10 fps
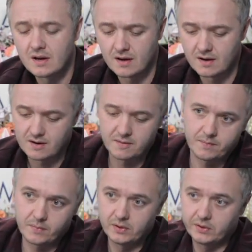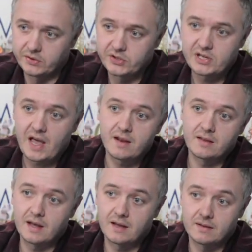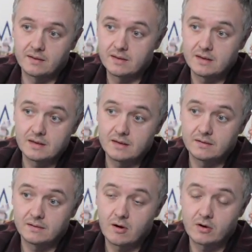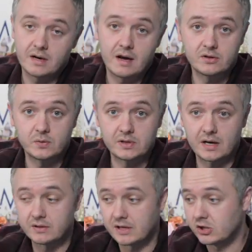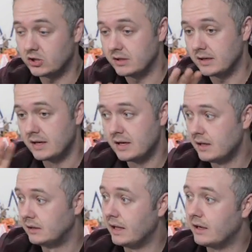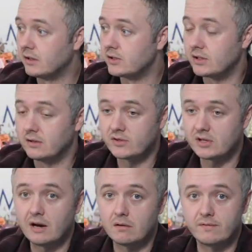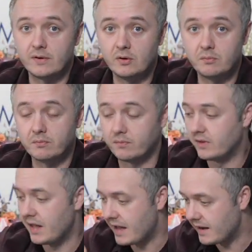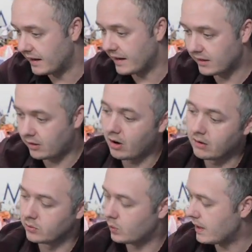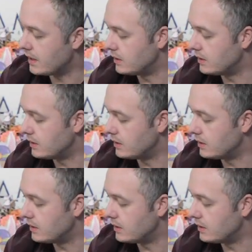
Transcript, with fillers: um, the little set that the haunted house was on is actually layers of styrofoam that I kind of carved away